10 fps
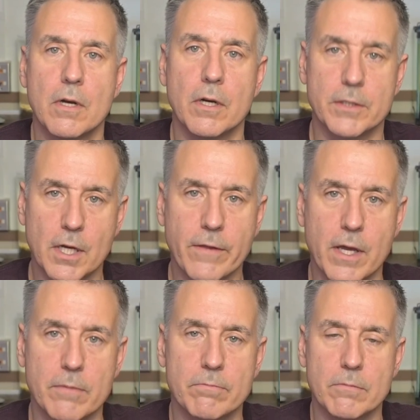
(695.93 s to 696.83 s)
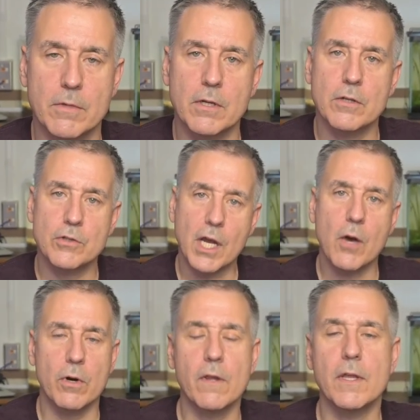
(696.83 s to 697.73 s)
Until then, check out
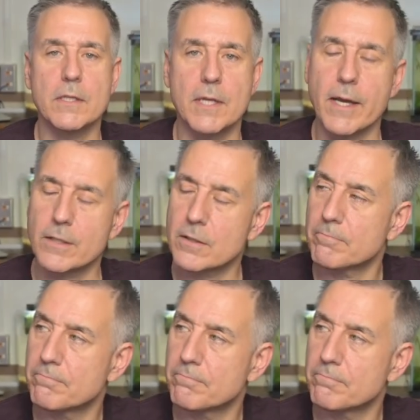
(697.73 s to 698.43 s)
one of these next